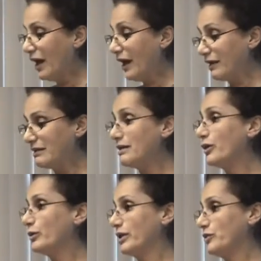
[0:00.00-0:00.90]
And
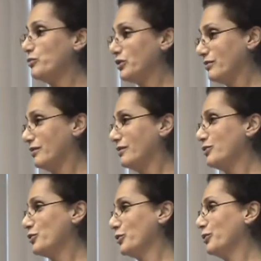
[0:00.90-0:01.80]
now, let me turn
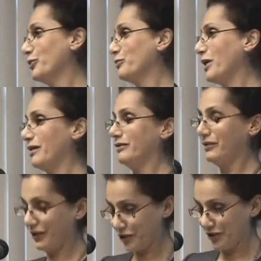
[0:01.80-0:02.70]
to my
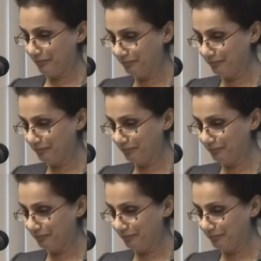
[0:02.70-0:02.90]
lecture.